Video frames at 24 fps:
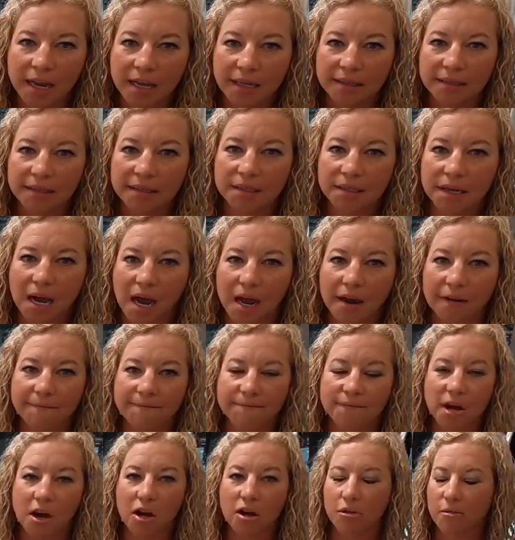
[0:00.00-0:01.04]
It's the
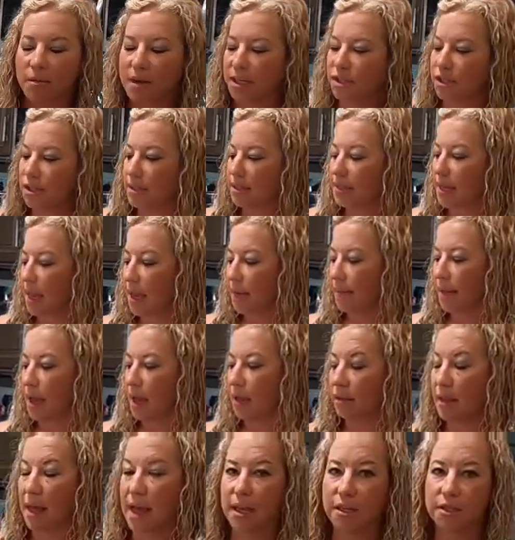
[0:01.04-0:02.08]
Dawn Foam. It just came
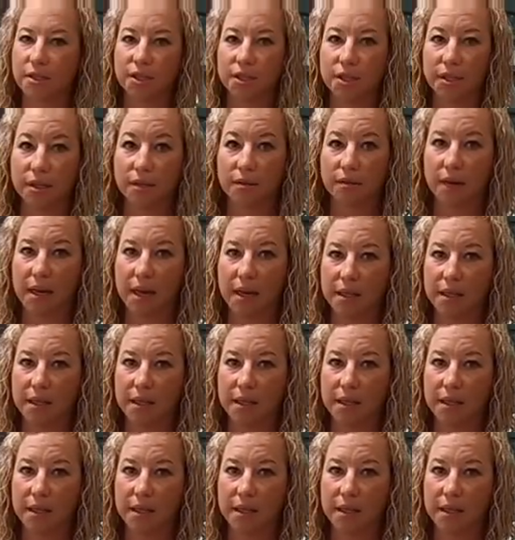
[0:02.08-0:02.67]
out last year,